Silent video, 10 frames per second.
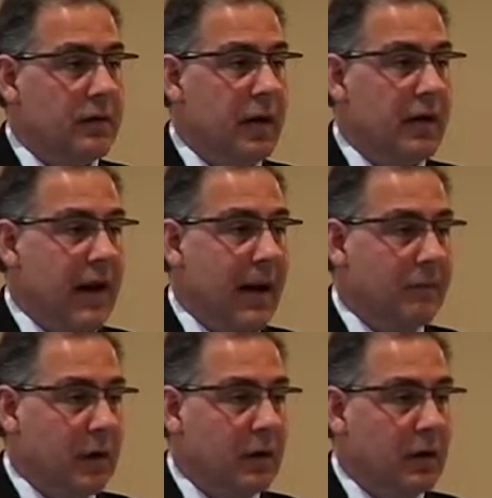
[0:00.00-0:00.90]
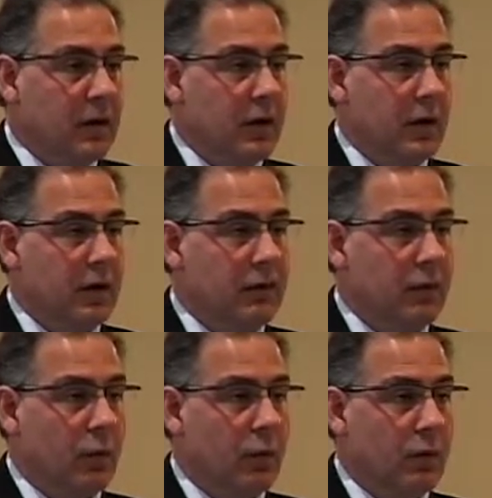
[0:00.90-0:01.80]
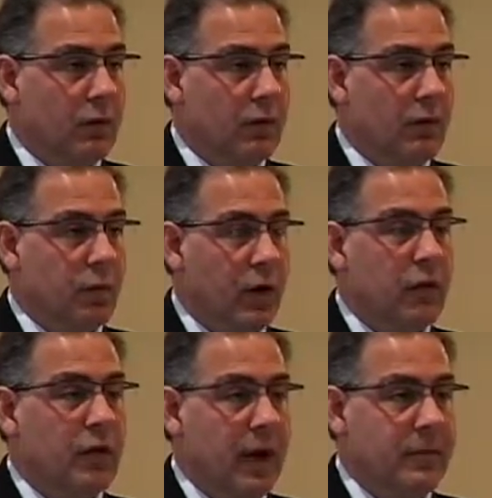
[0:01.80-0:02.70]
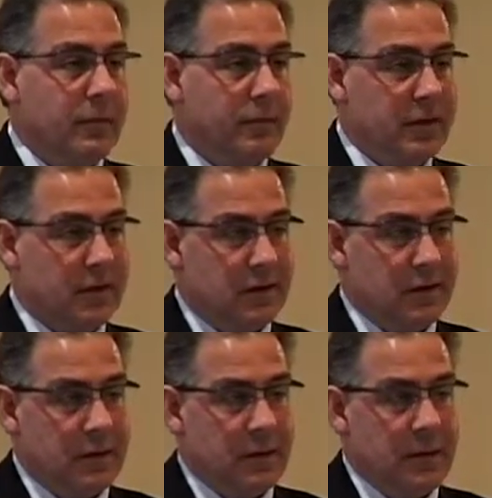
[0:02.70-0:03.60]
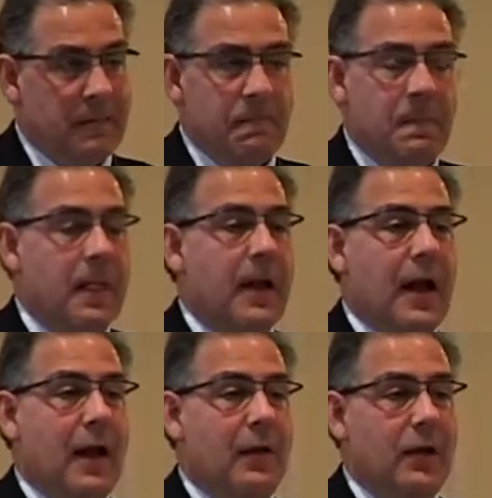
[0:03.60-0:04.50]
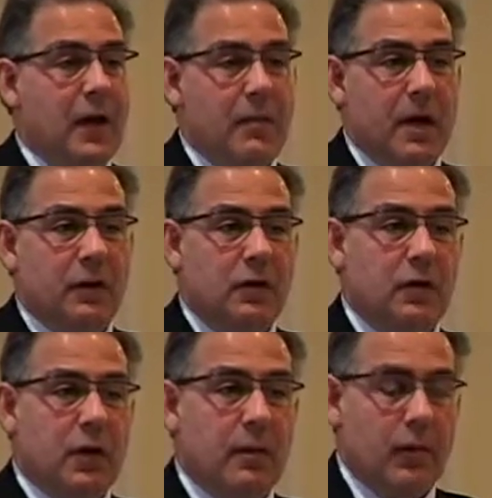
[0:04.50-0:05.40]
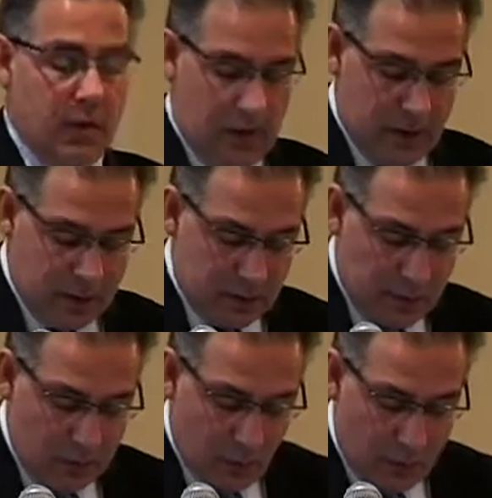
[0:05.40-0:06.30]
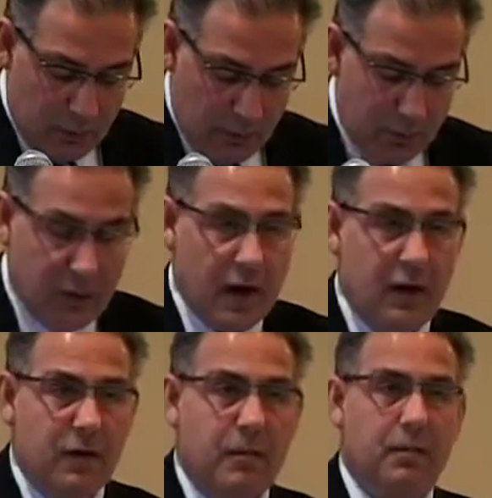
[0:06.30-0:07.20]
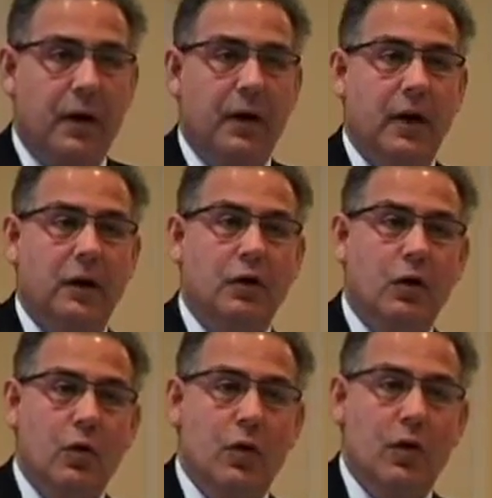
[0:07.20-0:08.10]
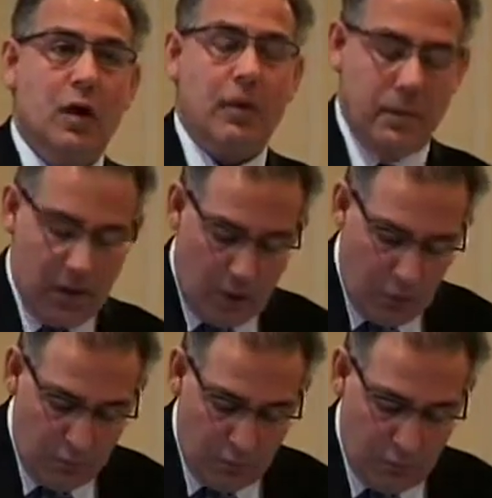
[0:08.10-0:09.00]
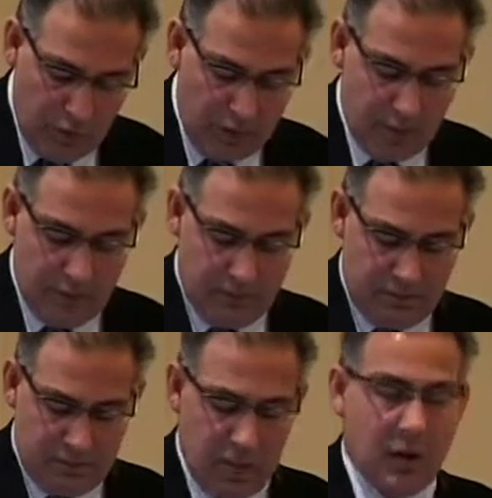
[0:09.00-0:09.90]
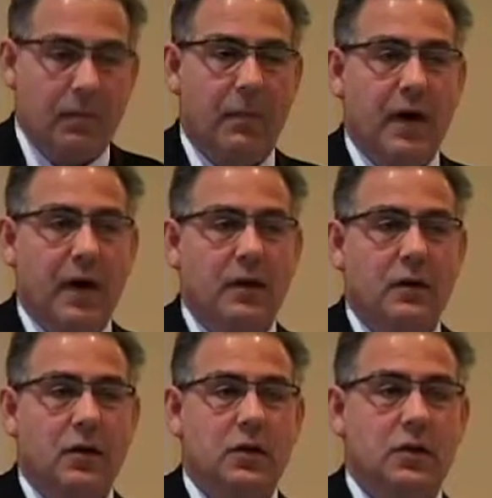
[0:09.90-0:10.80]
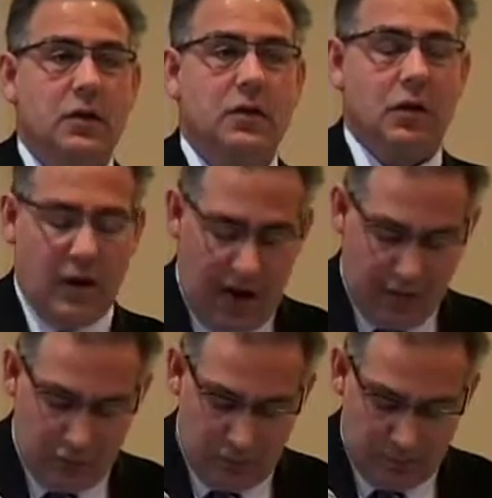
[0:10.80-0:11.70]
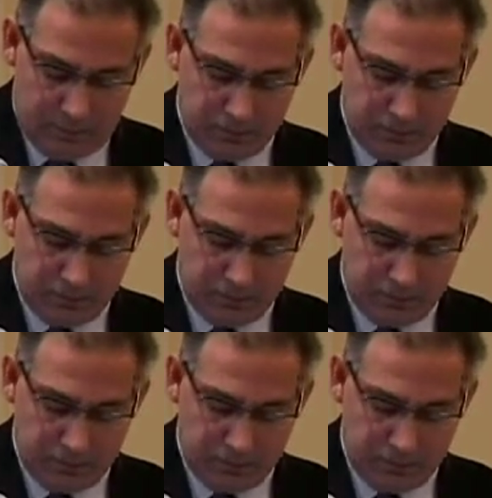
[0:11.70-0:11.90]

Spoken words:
adapted for other types of businesses. And the email disclaimer it's a wonderful thing, but it too can be overridden by inconsistent action.